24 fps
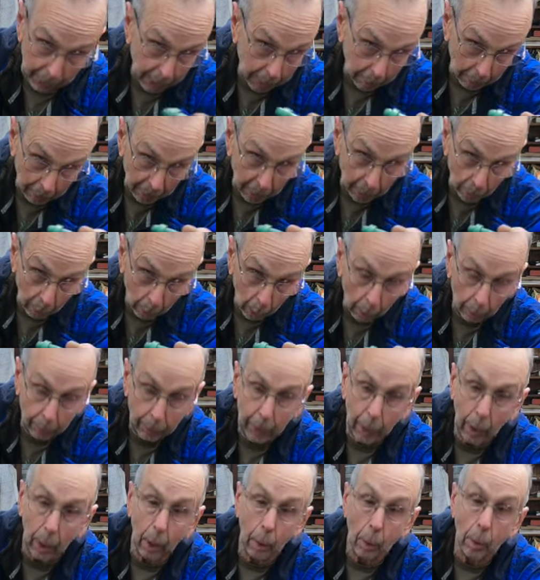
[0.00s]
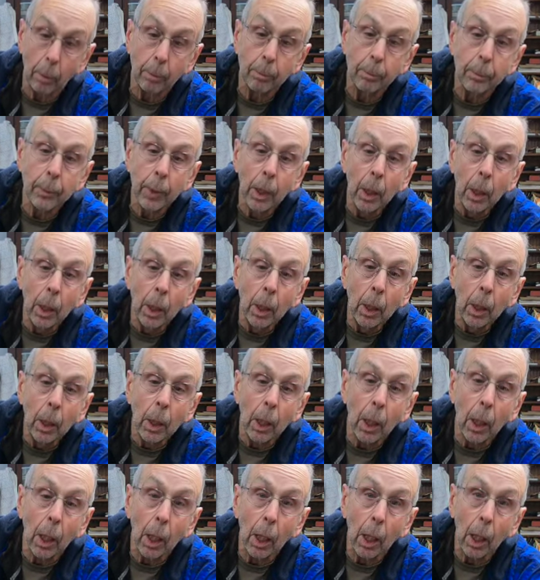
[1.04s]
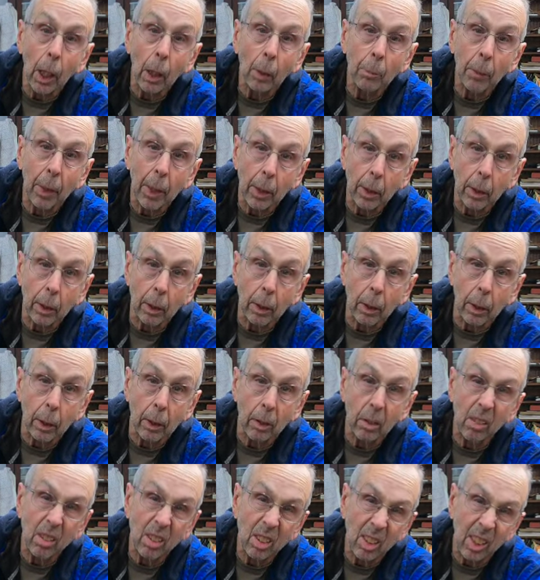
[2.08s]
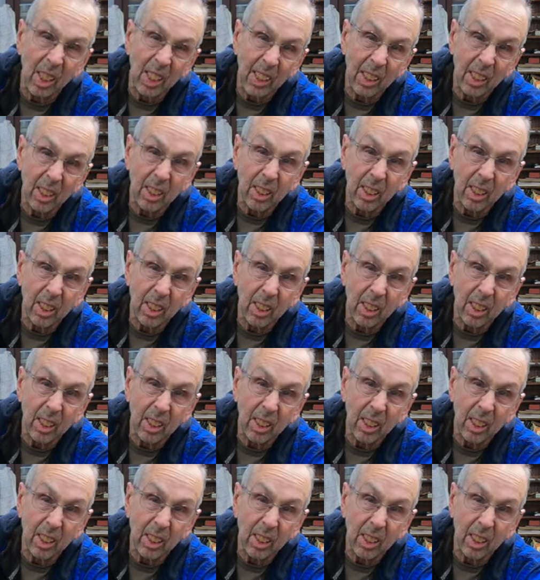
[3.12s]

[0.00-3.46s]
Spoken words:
the better off you are. Makes it less,